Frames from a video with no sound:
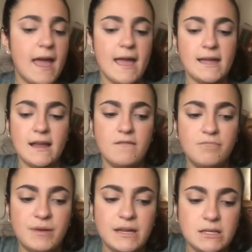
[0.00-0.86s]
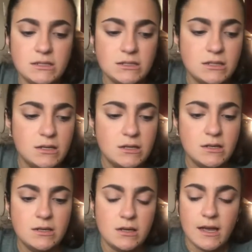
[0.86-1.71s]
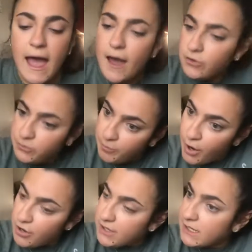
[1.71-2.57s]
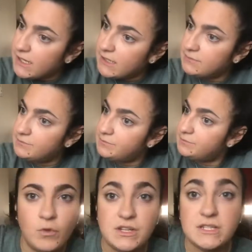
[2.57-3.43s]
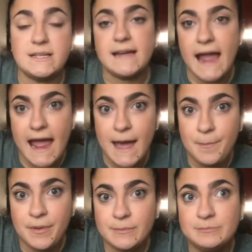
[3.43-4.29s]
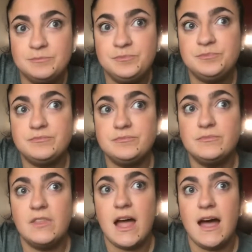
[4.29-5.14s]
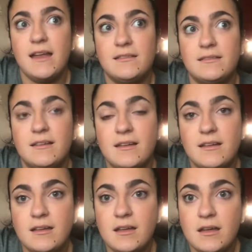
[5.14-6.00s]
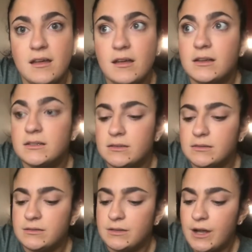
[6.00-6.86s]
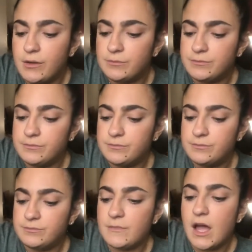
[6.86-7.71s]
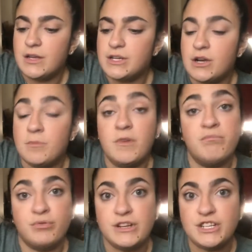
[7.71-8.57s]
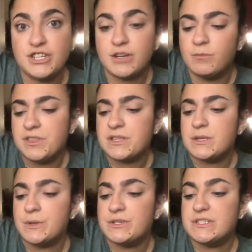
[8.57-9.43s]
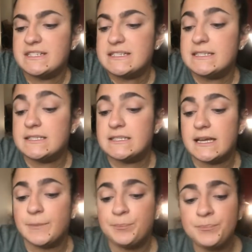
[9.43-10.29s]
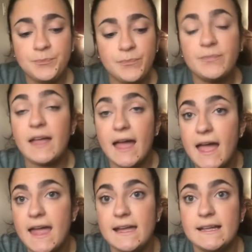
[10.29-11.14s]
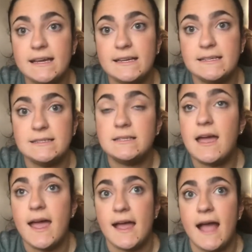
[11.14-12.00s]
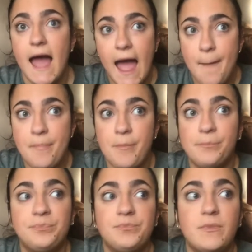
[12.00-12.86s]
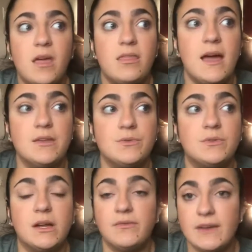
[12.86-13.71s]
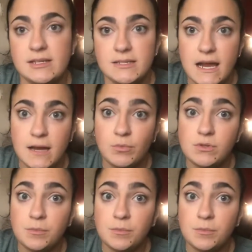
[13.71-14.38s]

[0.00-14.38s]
I've been house partying, which is an app, not, you know, a term of breach with the social distancing. It is a app that you can FaceTime multiple